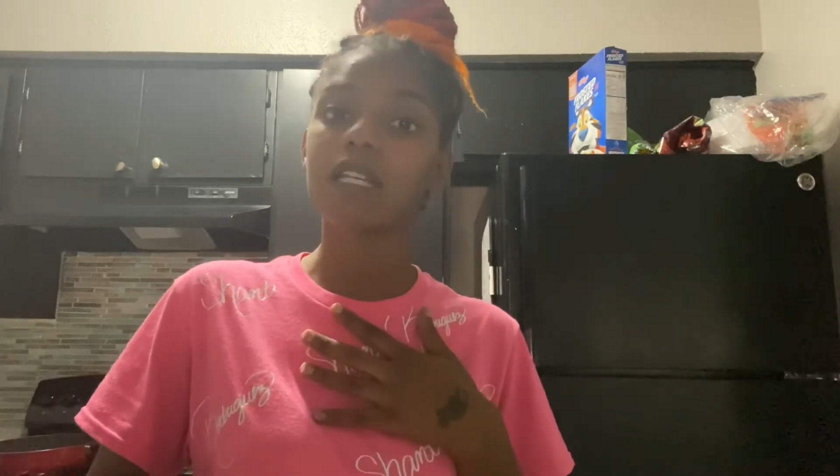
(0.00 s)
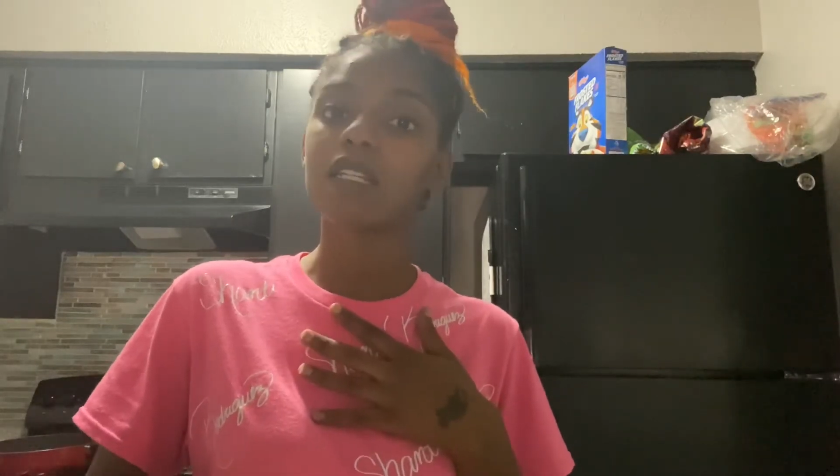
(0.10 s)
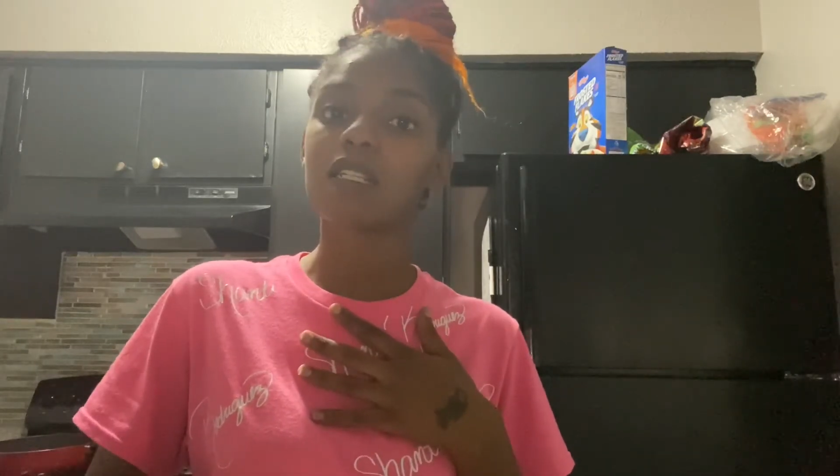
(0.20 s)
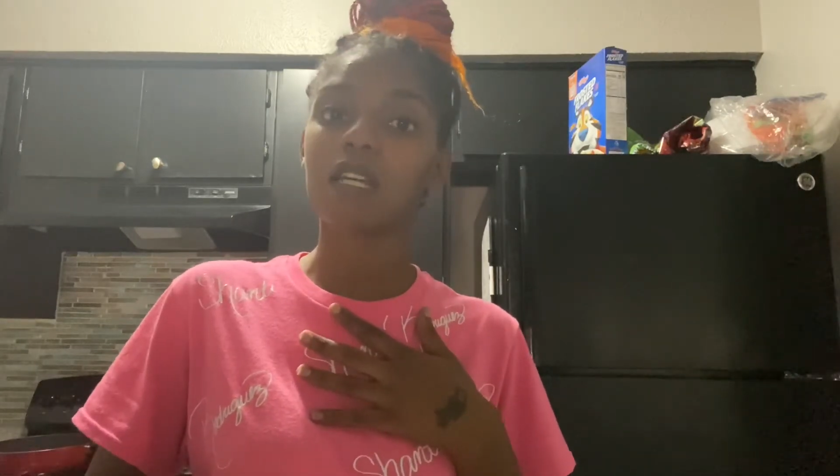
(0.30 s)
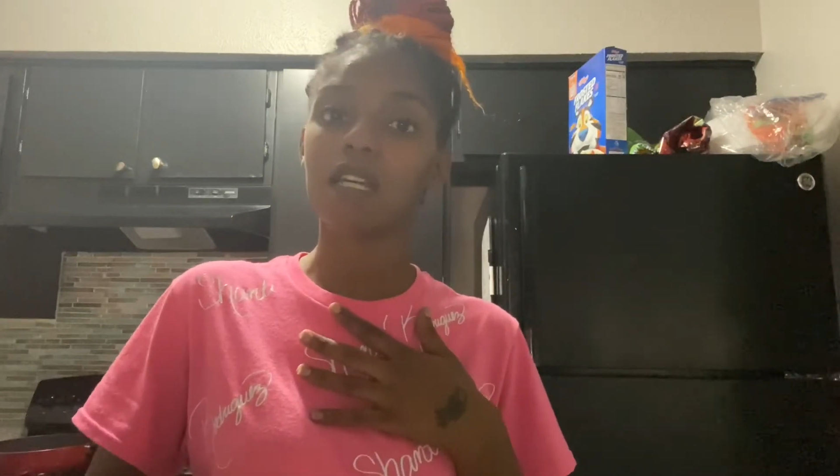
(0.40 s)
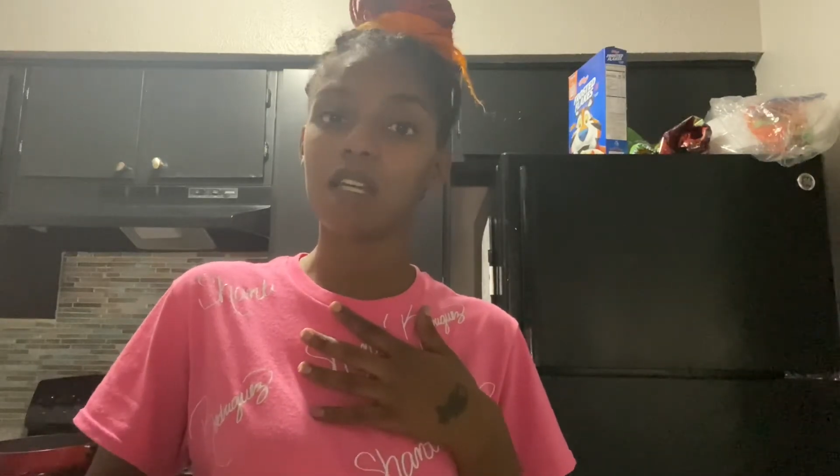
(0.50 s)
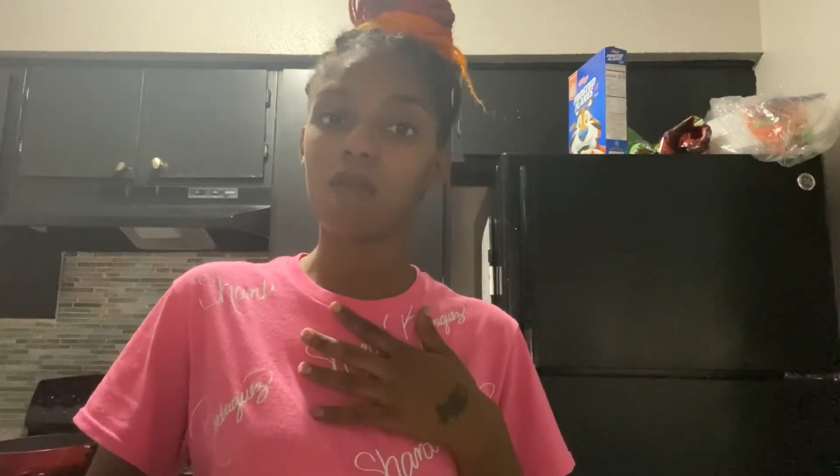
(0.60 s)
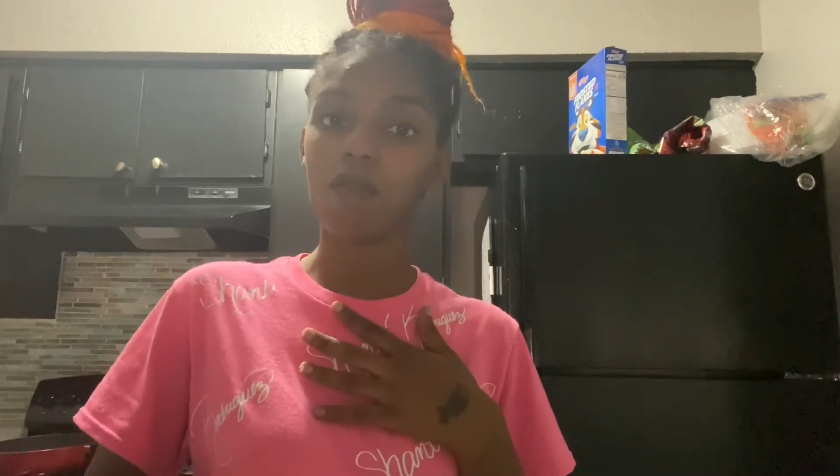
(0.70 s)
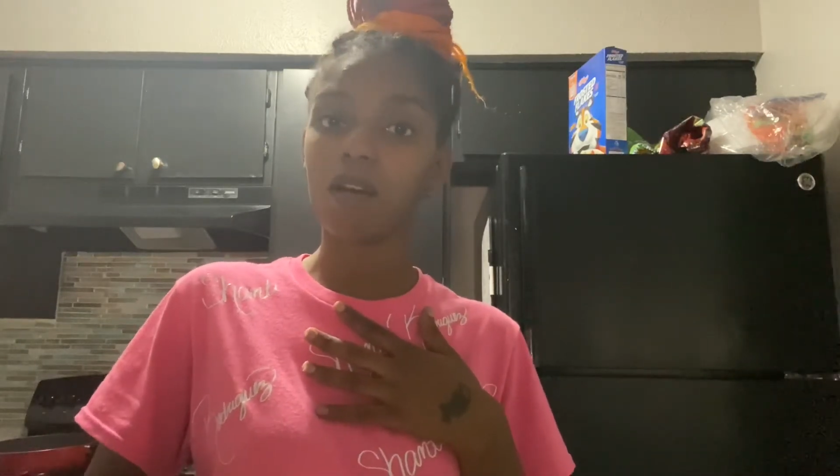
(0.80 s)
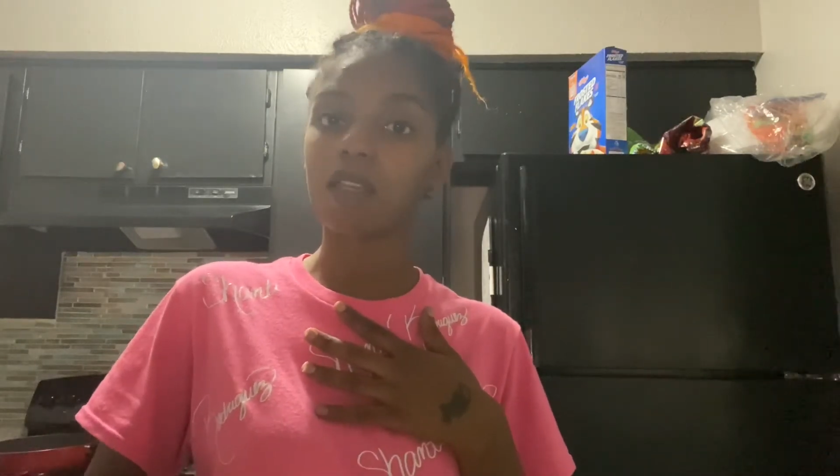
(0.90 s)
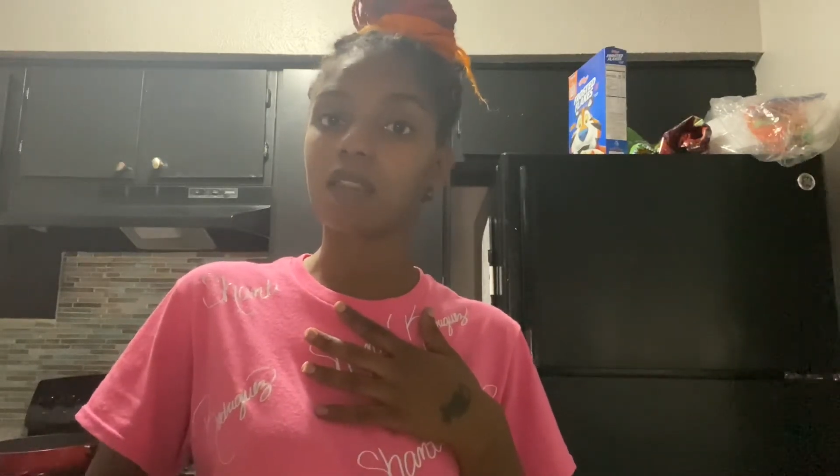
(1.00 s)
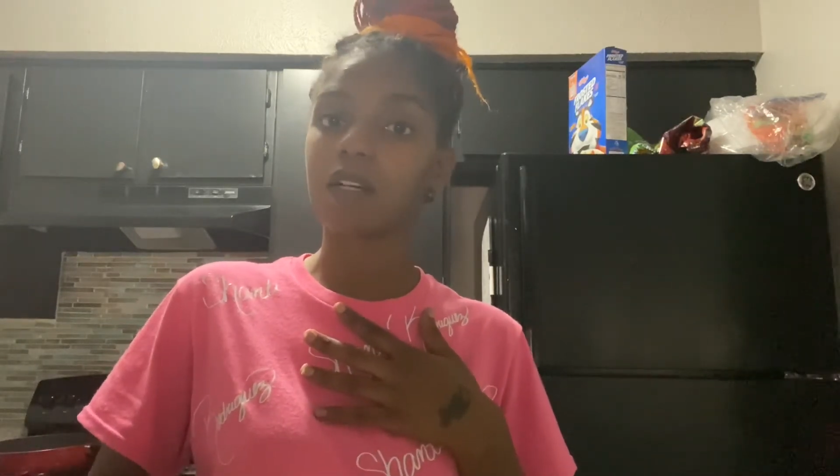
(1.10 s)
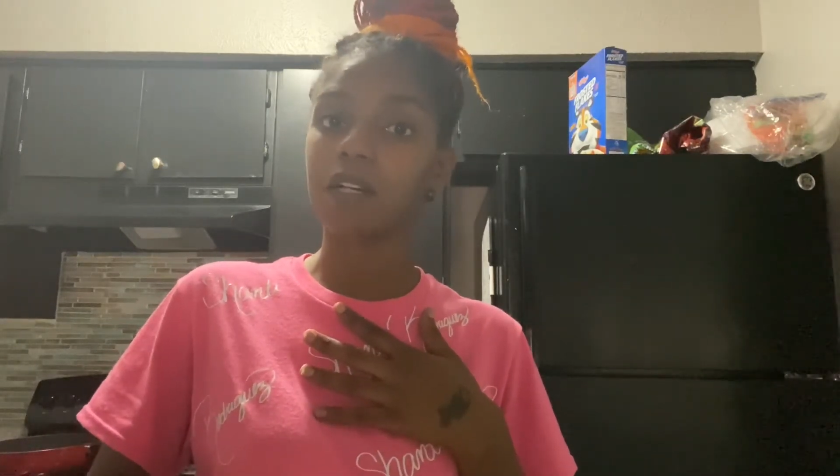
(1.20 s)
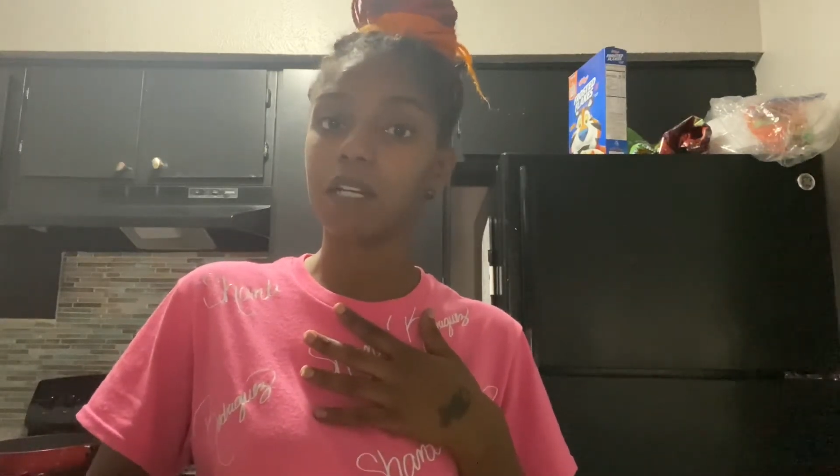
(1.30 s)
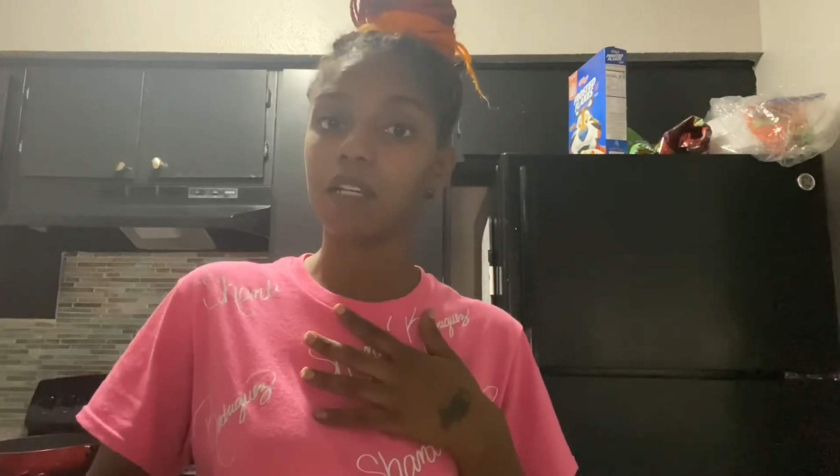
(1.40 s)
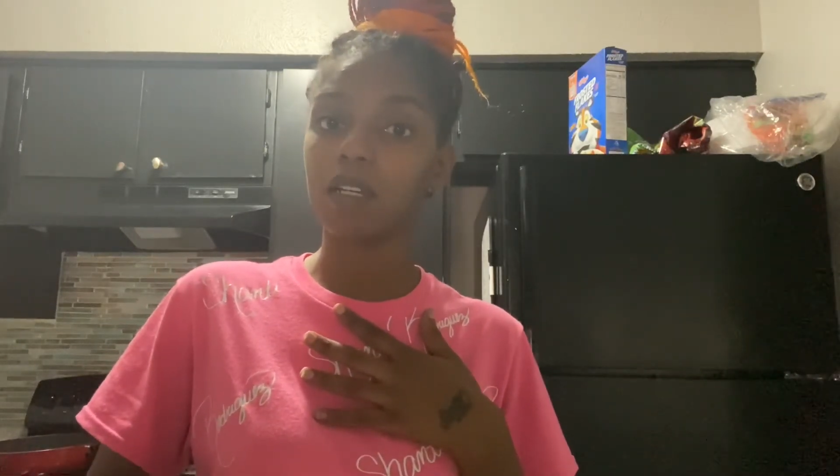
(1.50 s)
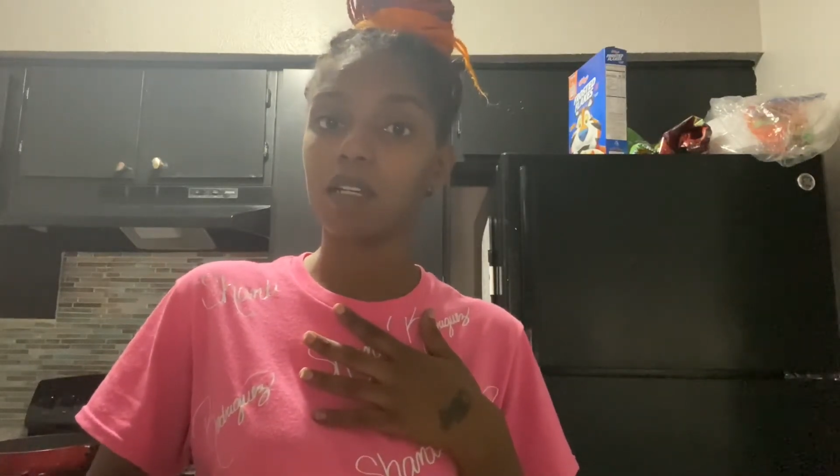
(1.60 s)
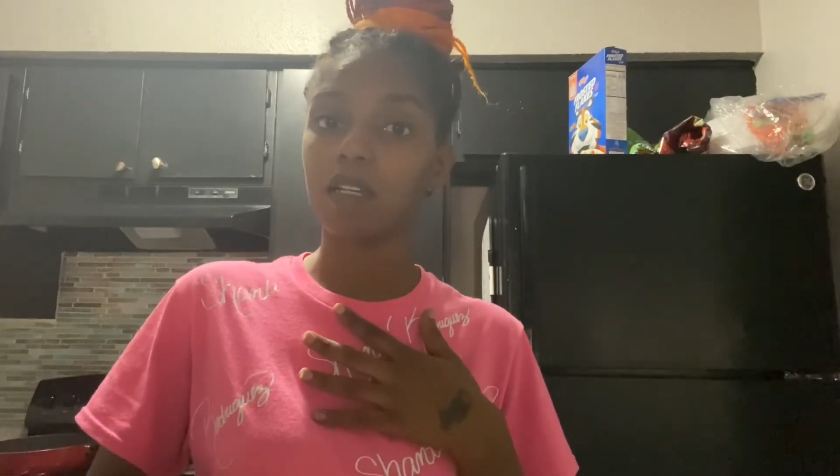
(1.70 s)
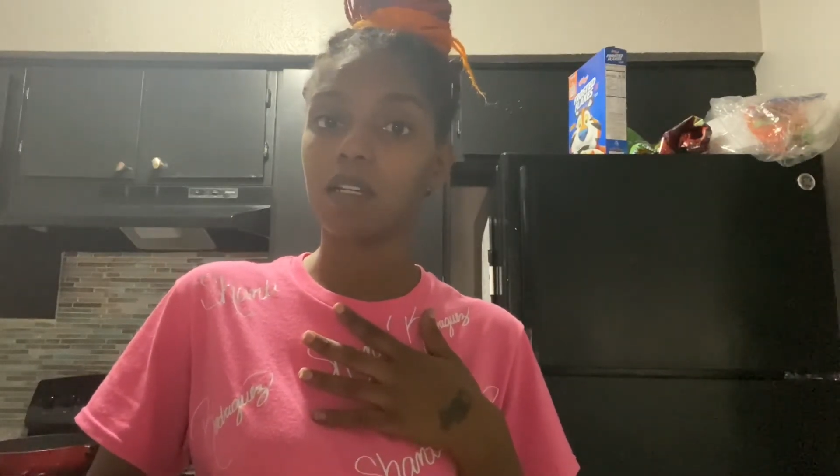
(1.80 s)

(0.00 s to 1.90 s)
is to hit 130.